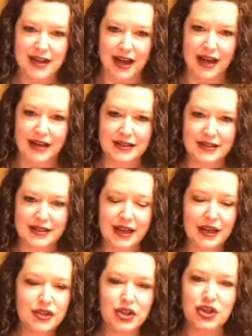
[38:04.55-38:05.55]
us
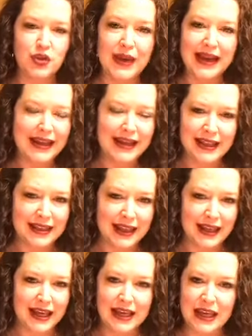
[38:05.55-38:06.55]
to do anything.
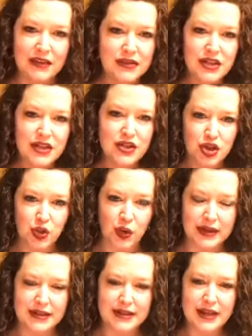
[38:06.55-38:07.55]
He gives us a
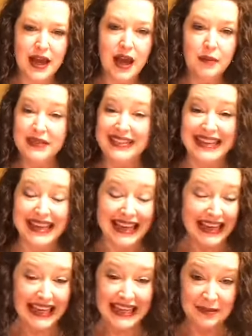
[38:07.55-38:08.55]
choice. But the
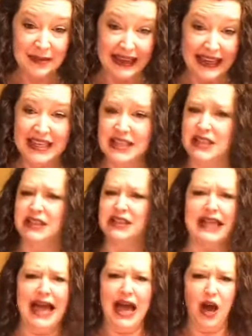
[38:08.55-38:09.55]
enemy is
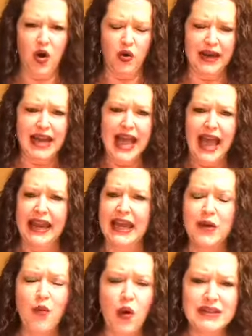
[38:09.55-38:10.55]
loud and he
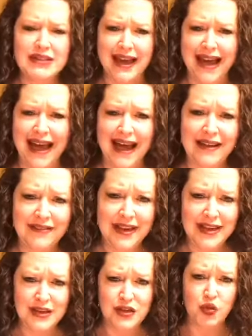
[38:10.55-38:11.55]
wants to have
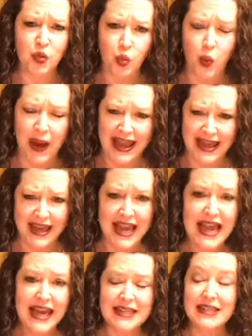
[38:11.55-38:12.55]
his way.
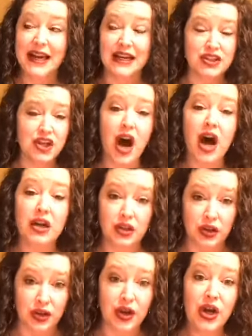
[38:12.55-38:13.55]
He's like a
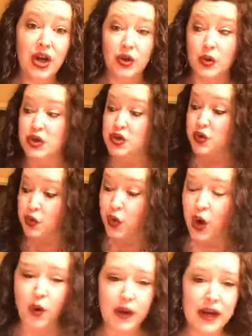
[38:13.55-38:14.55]
toddler who is
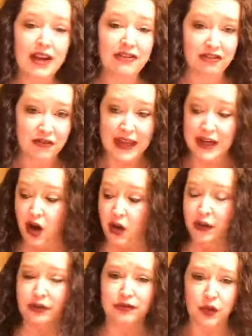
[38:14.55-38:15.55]
throwing a fit on
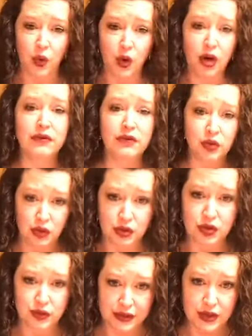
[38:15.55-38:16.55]
the floor of the
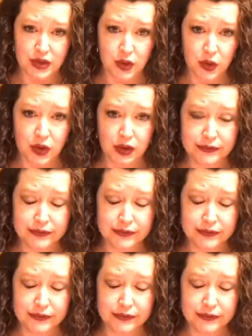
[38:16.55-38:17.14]
grocery store.